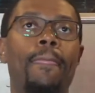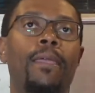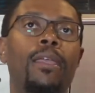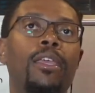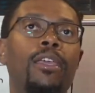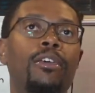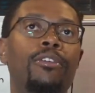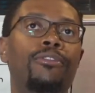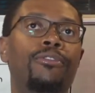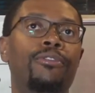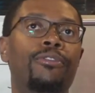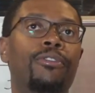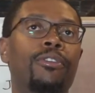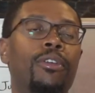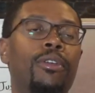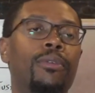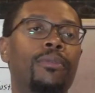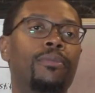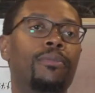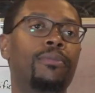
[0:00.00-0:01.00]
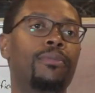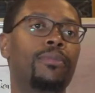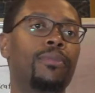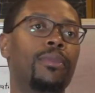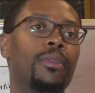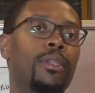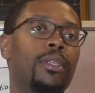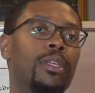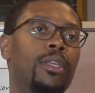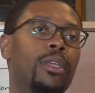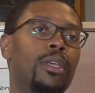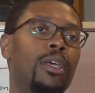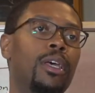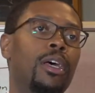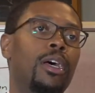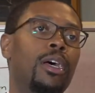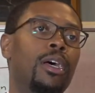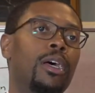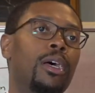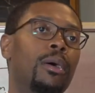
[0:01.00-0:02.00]
If
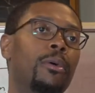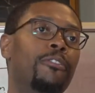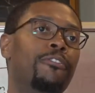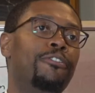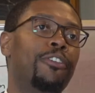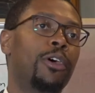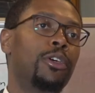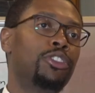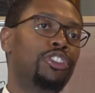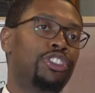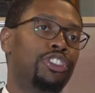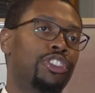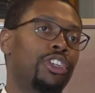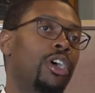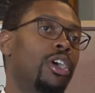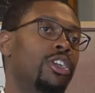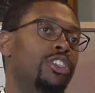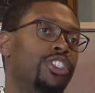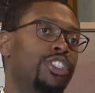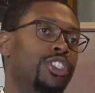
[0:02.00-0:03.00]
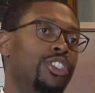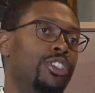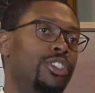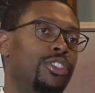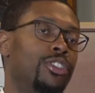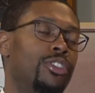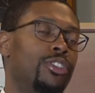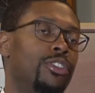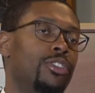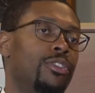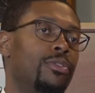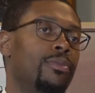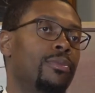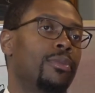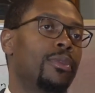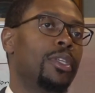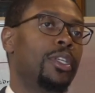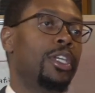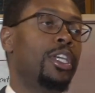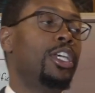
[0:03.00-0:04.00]
false charges
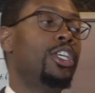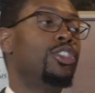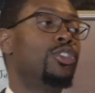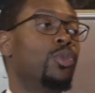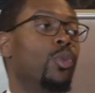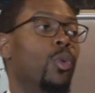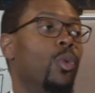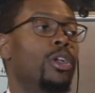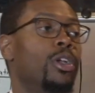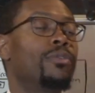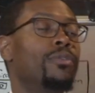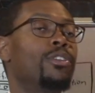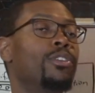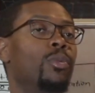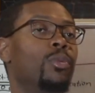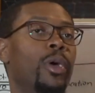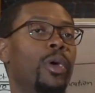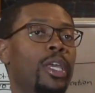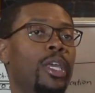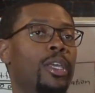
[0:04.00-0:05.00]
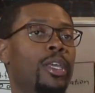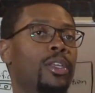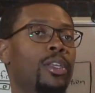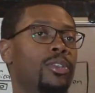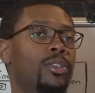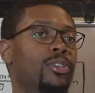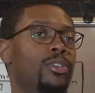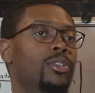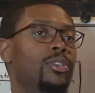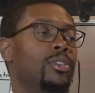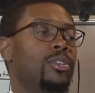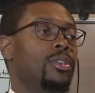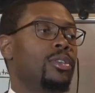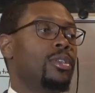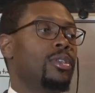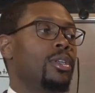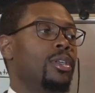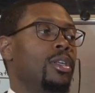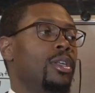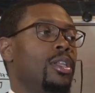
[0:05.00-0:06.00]
is one of the ways
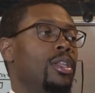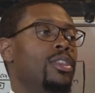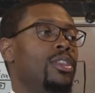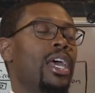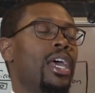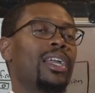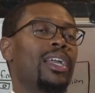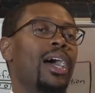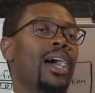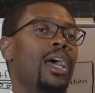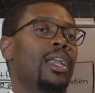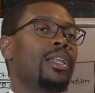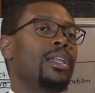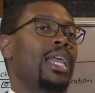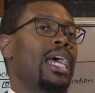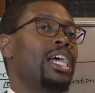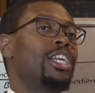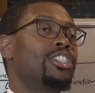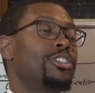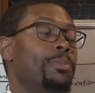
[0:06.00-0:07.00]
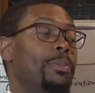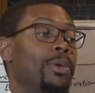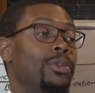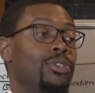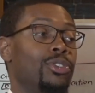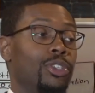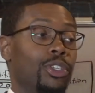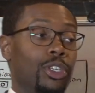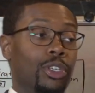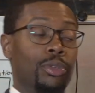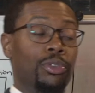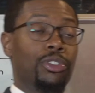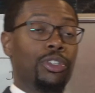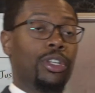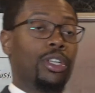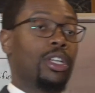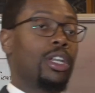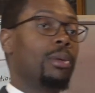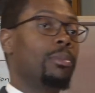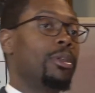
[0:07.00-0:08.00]
that God allows persecution
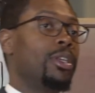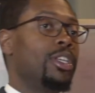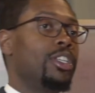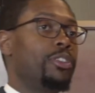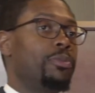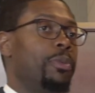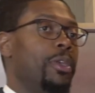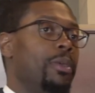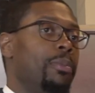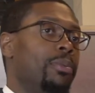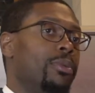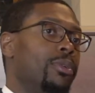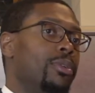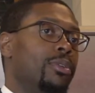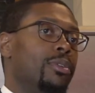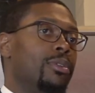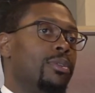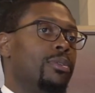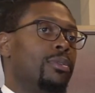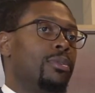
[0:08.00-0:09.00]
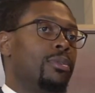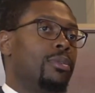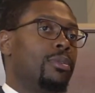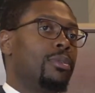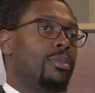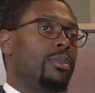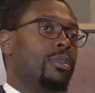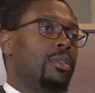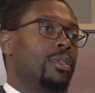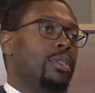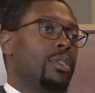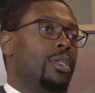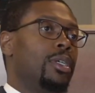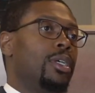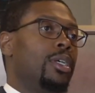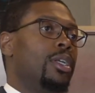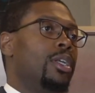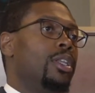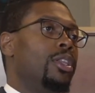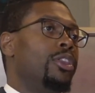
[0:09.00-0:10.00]
to come to his people,
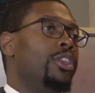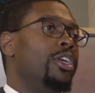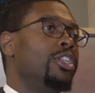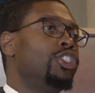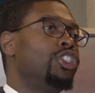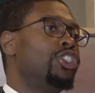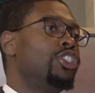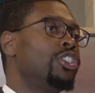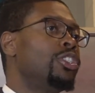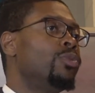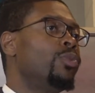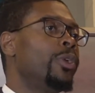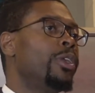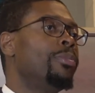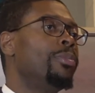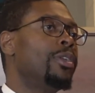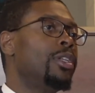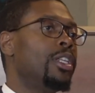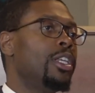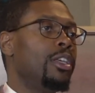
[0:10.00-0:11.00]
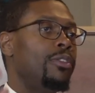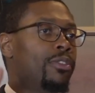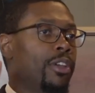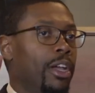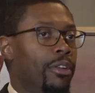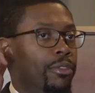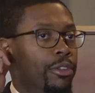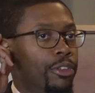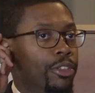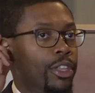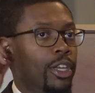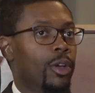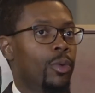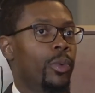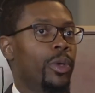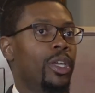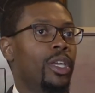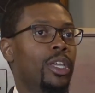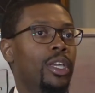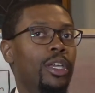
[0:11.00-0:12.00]
then should we believe everything
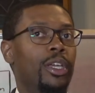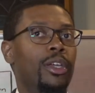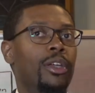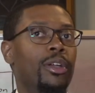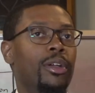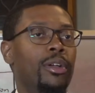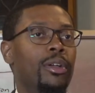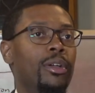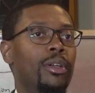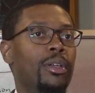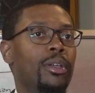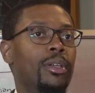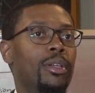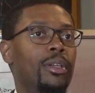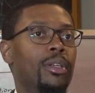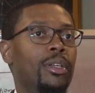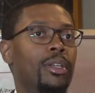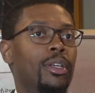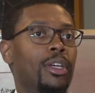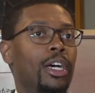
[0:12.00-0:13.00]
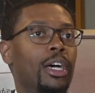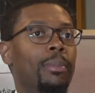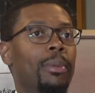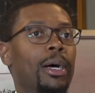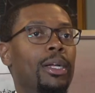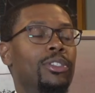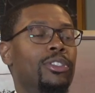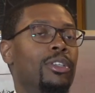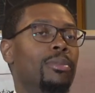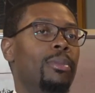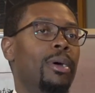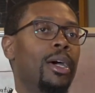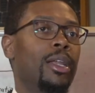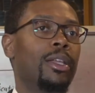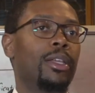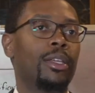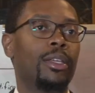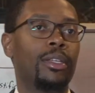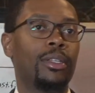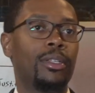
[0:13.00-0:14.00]
we hear about
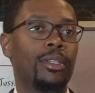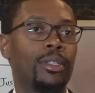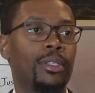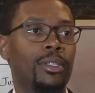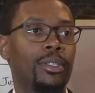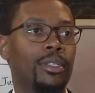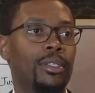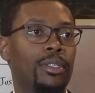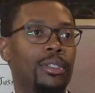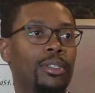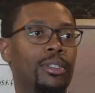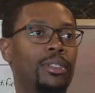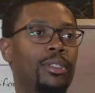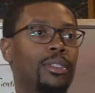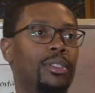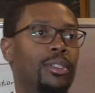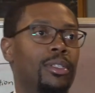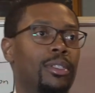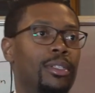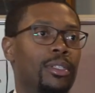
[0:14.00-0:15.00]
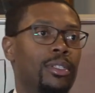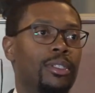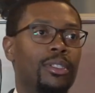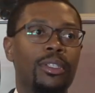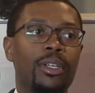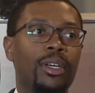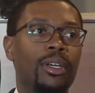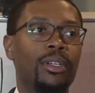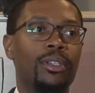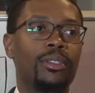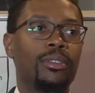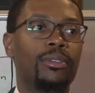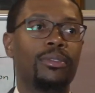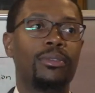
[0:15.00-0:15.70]
somebody? No.